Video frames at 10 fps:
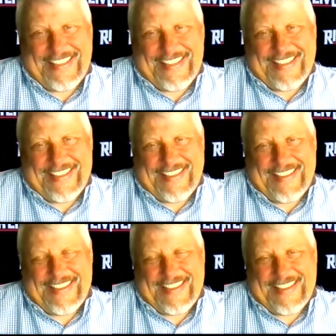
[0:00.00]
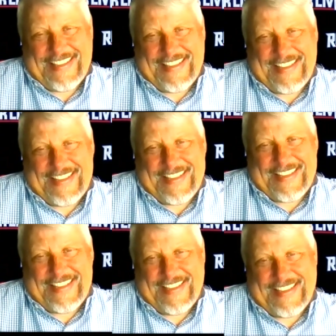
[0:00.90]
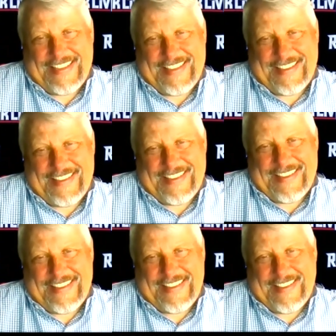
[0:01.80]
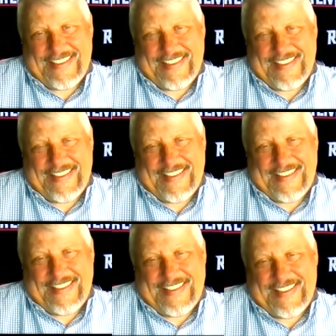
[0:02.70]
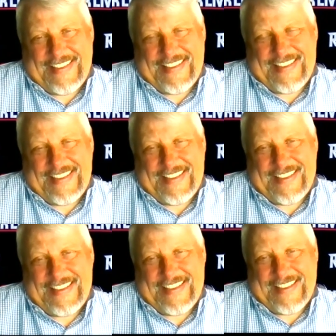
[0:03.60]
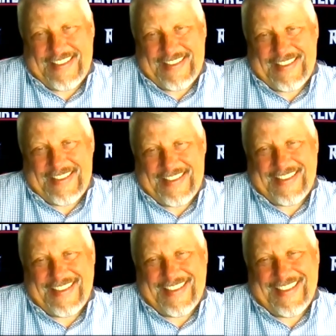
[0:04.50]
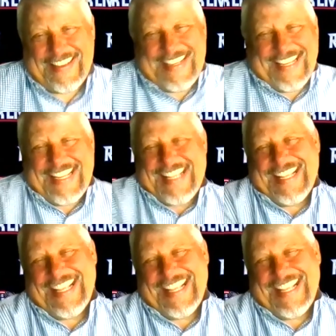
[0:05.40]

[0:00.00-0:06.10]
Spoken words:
No words are spoken by the person on screen.